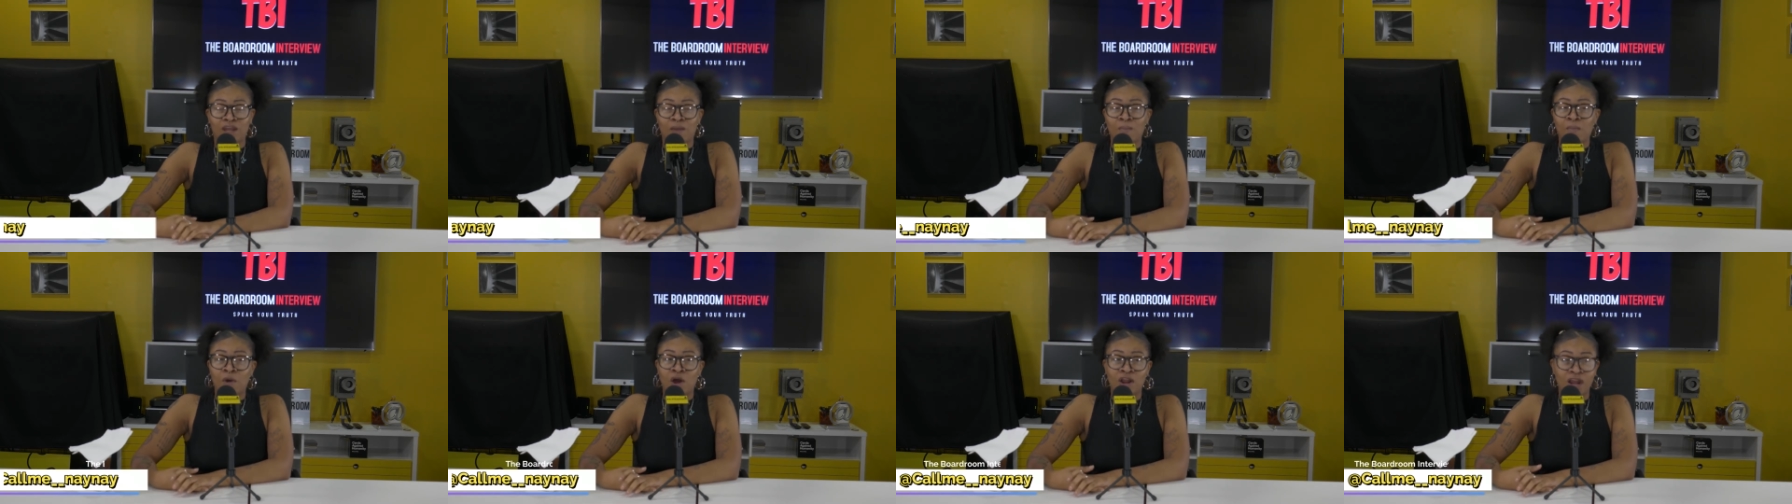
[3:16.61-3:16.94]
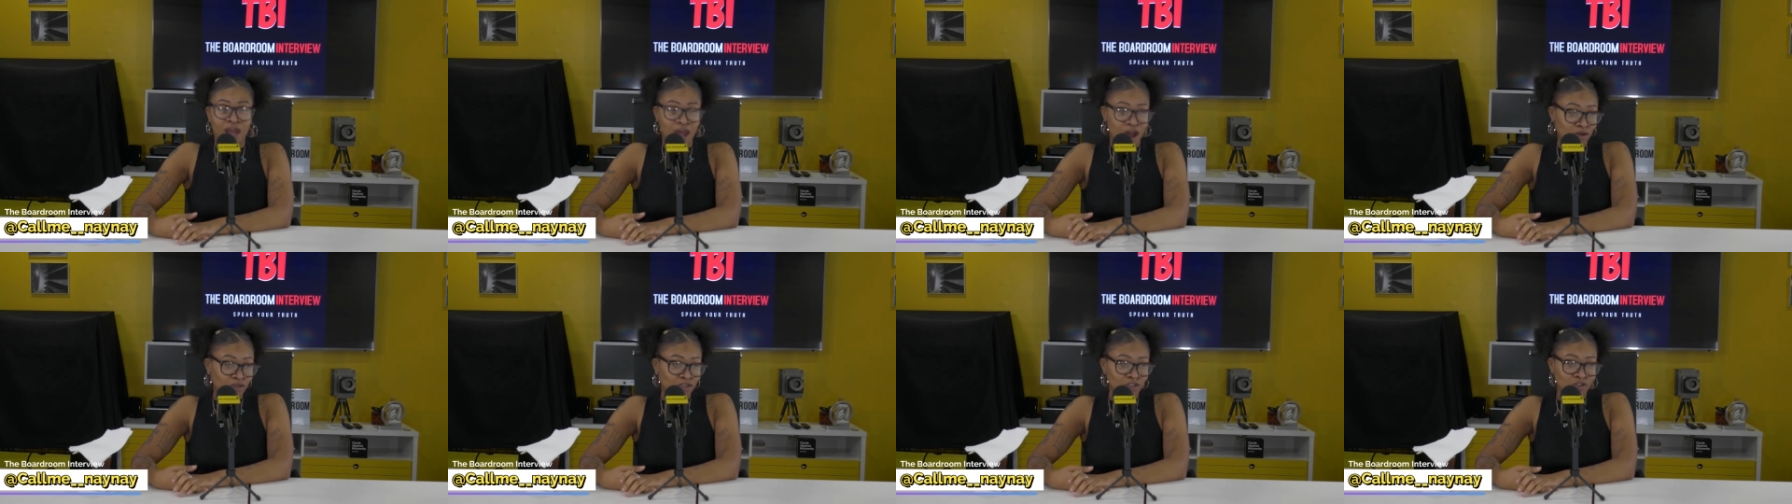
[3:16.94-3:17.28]
I bought a
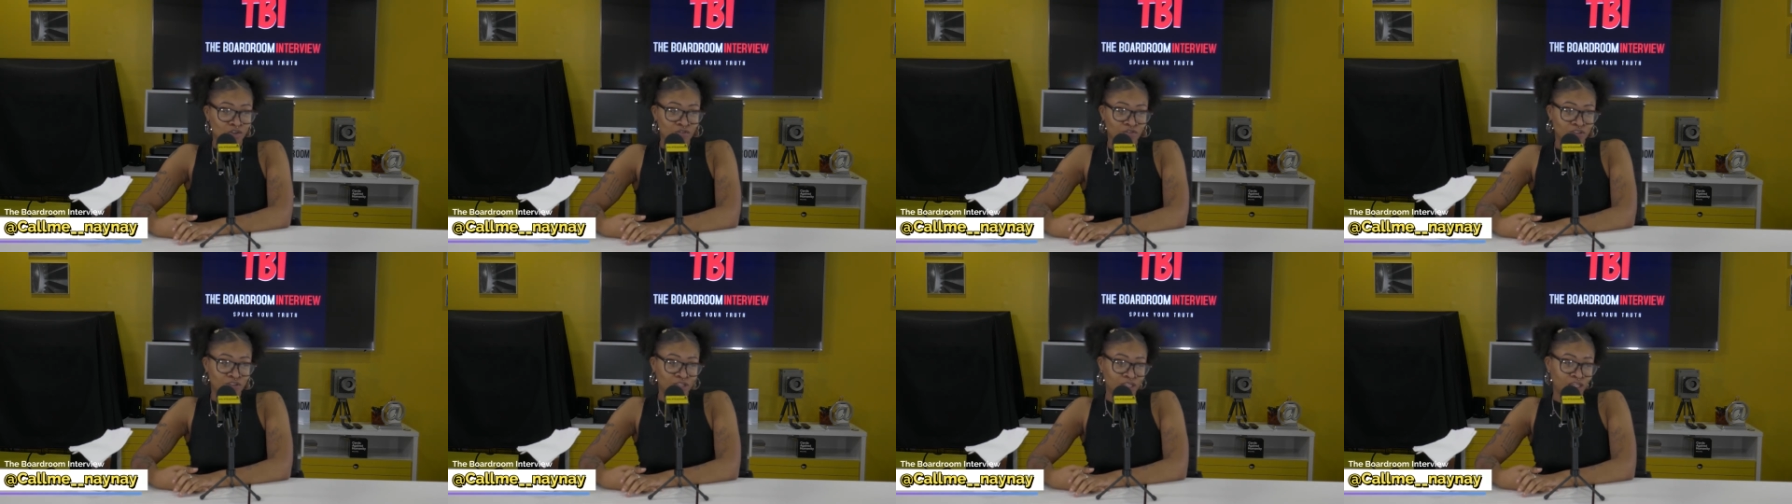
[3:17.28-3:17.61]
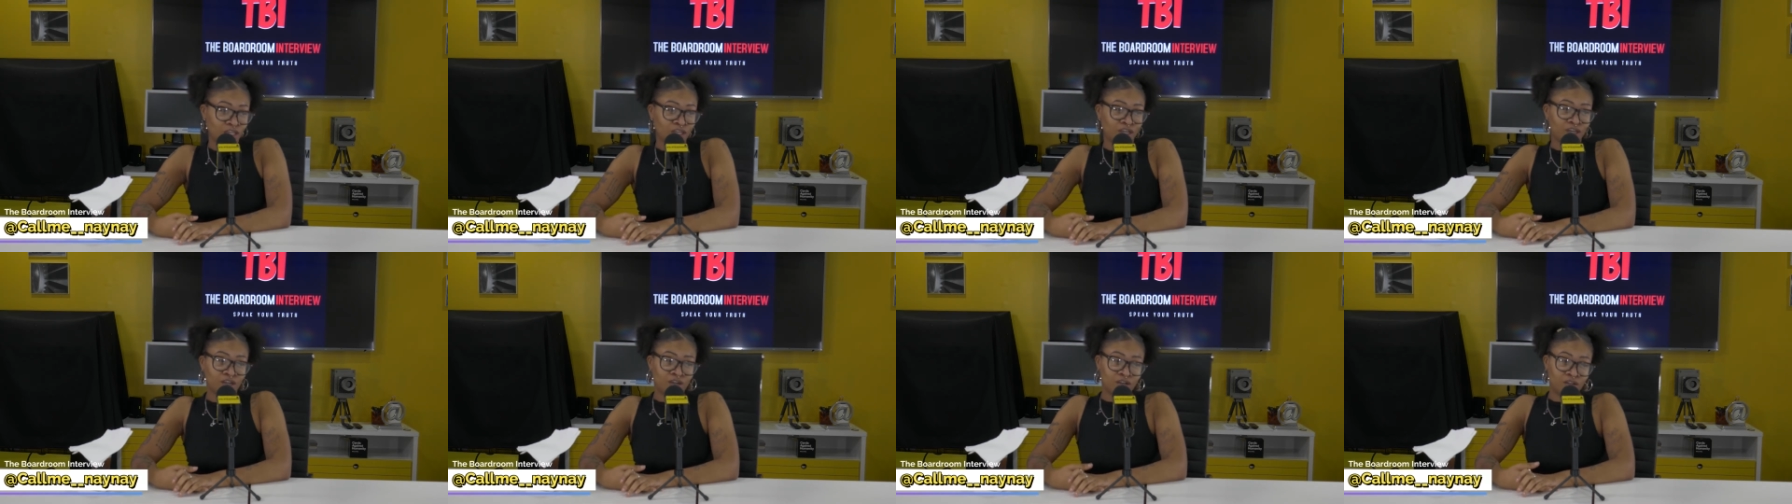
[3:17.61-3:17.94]
house over
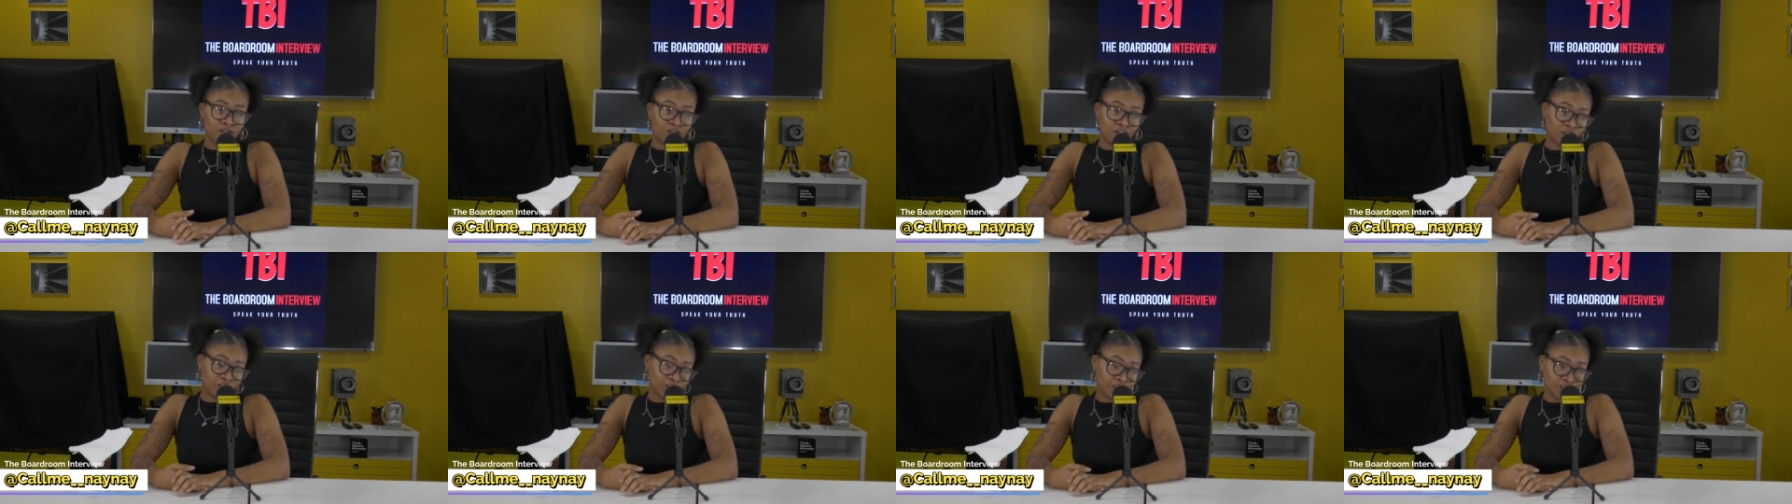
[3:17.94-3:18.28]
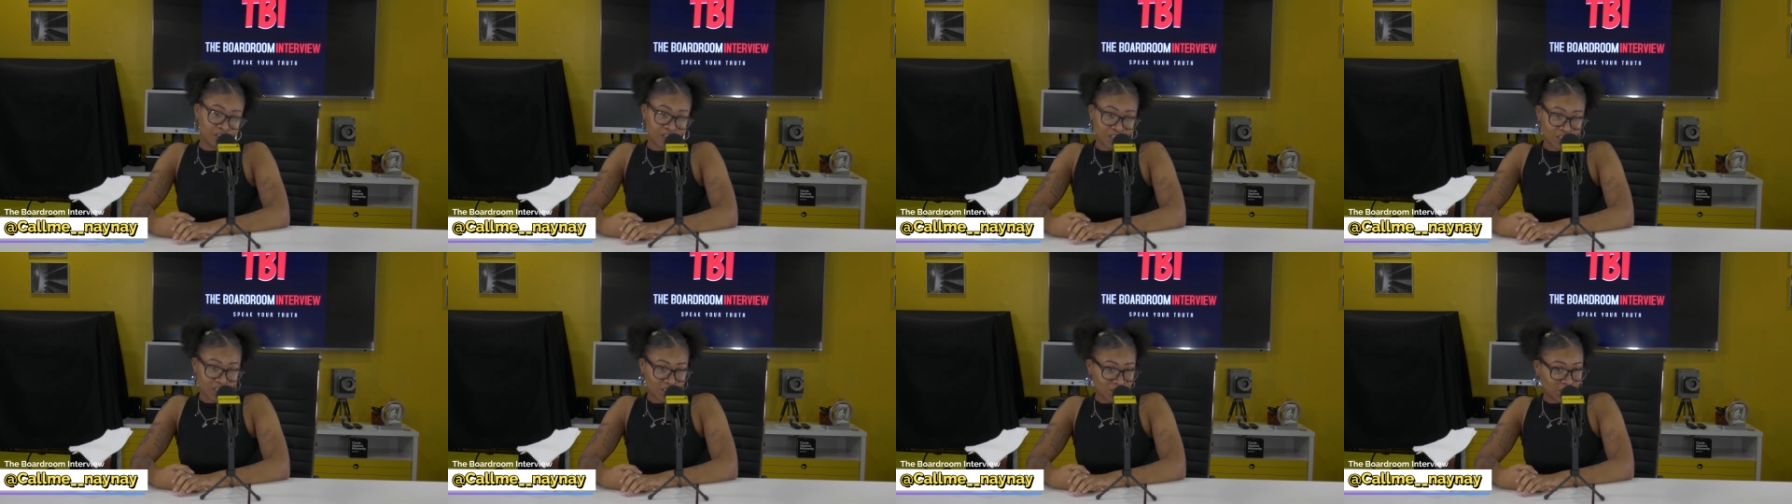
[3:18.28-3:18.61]
there
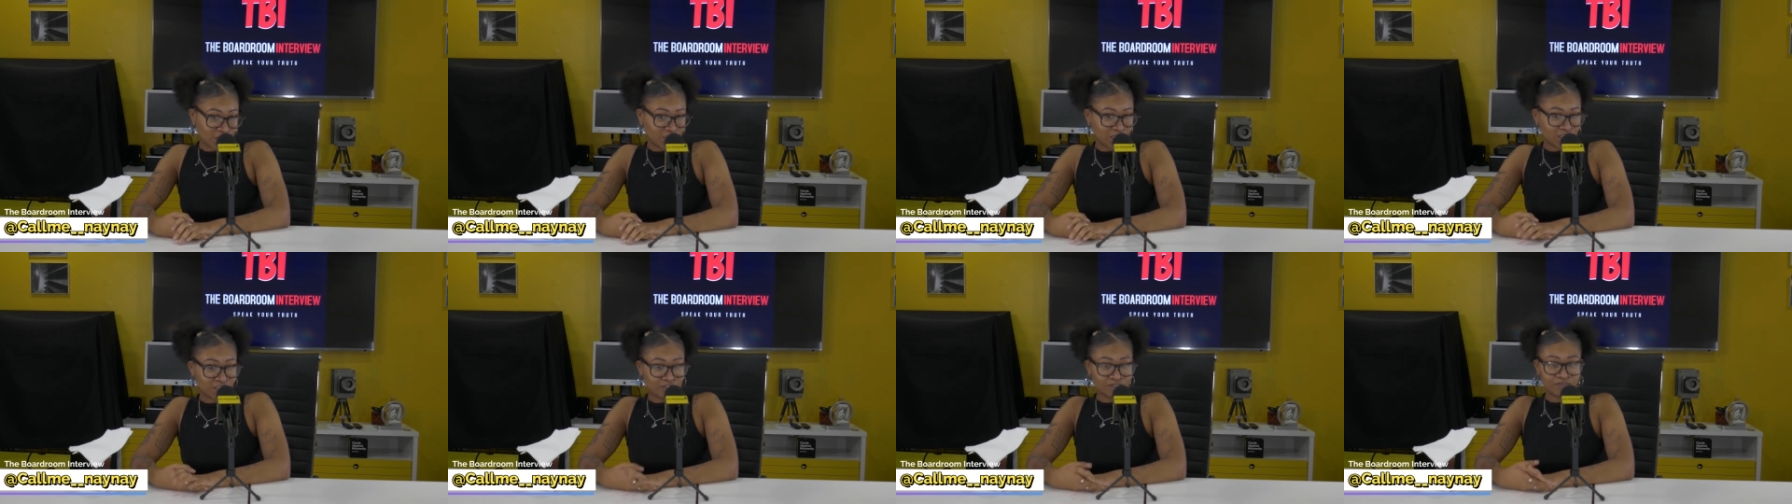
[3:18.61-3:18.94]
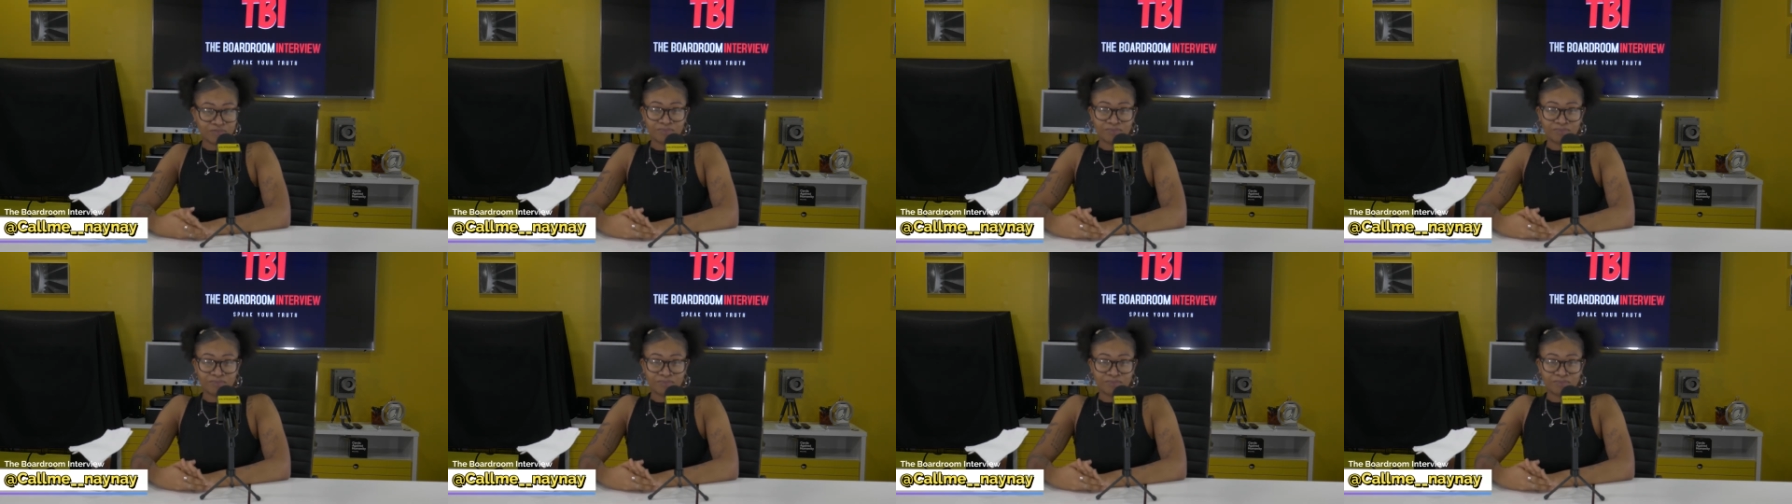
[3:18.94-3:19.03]
earlier this year.